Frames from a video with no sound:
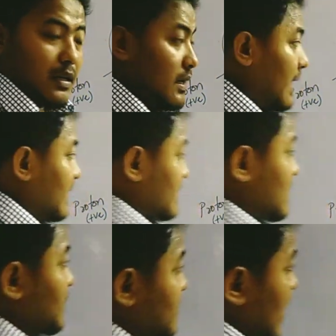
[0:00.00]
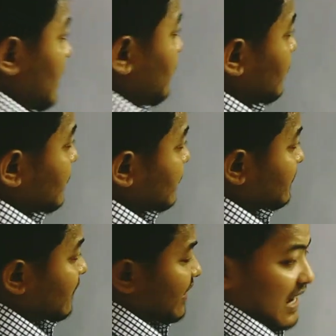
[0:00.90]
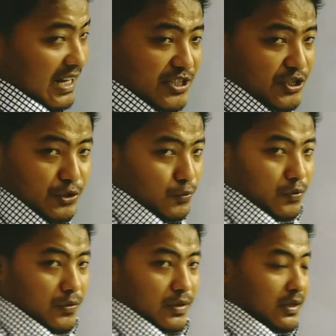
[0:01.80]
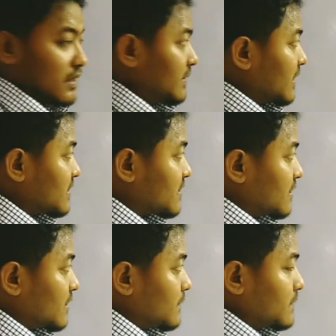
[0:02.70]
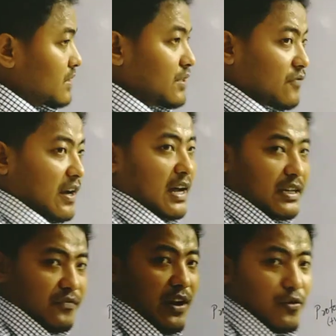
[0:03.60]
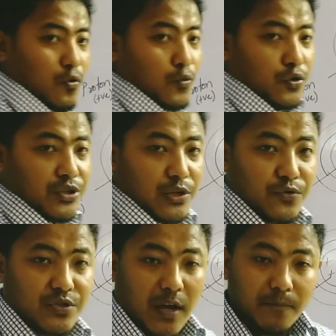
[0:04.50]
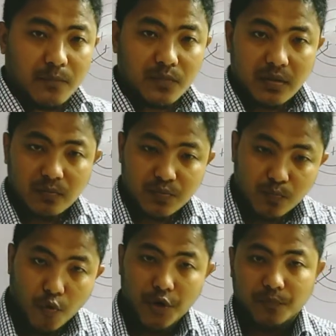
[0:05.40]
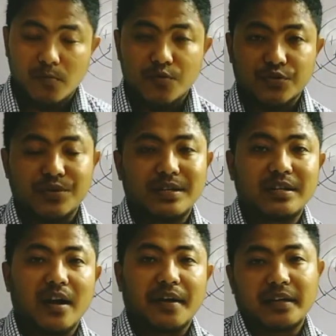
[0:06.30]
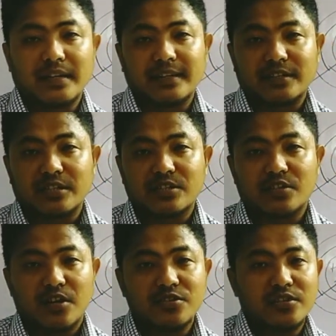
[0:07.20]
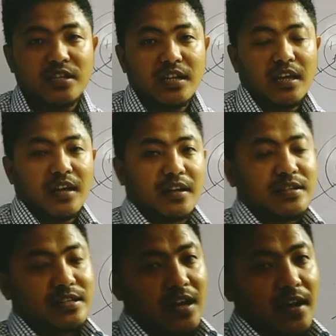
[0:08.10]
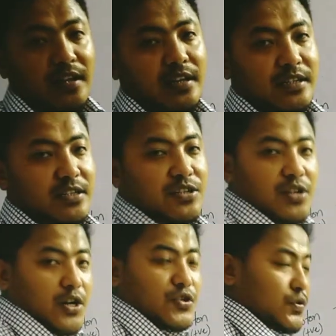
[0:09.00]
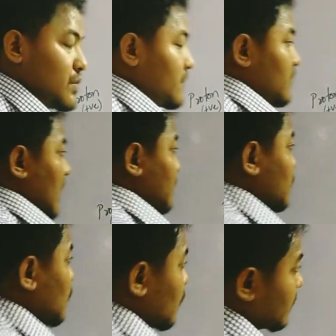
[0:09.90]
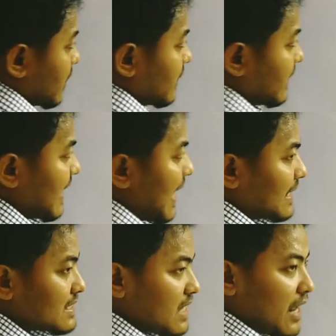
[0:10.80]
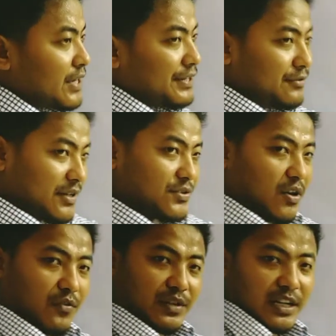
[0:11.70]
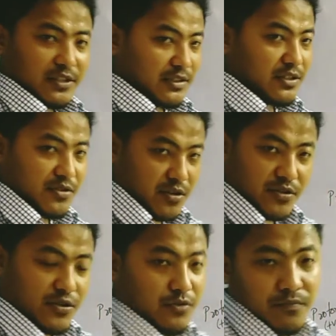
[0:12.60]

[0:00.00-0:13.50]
At the same time, if I ask you that if I go to tell you some more information regarding electric charge, that regarding electric charge, if we have to go the SI unit of electric charge,